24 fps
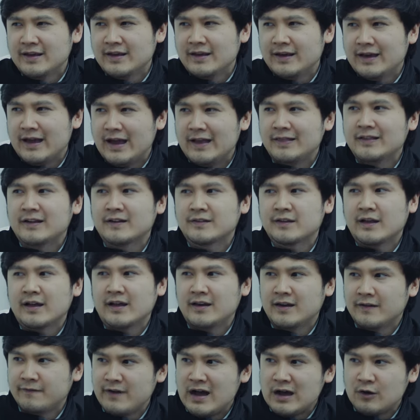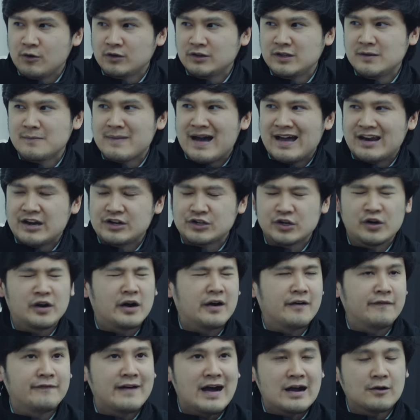All right. And a, and a faculty manager or
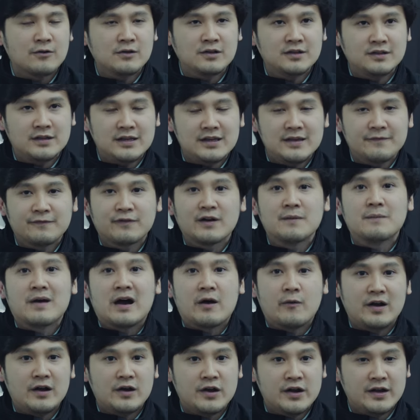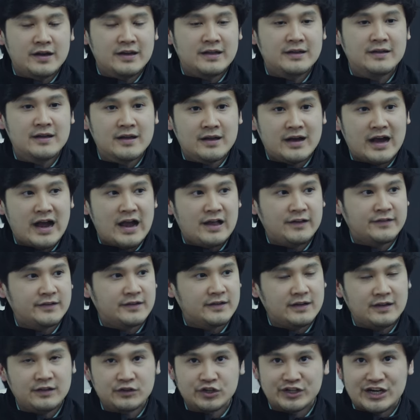a faculty from our Learning I E L T S
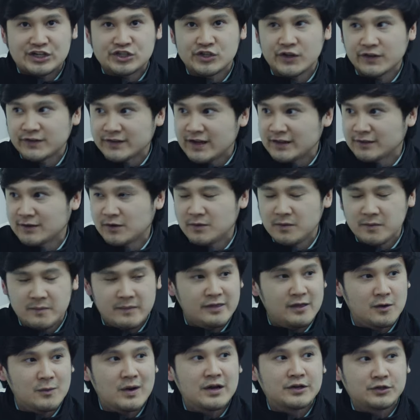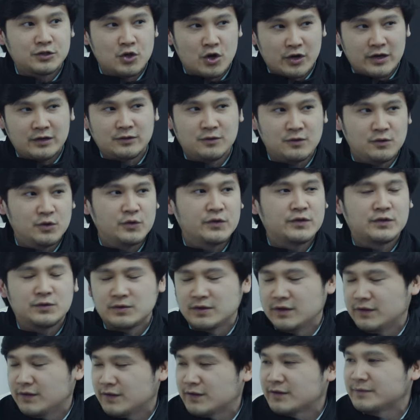International Center will be the one talking to those
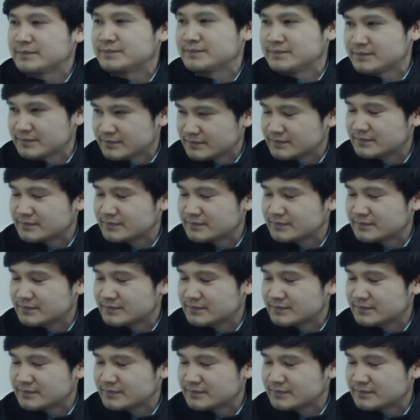students. Yeah.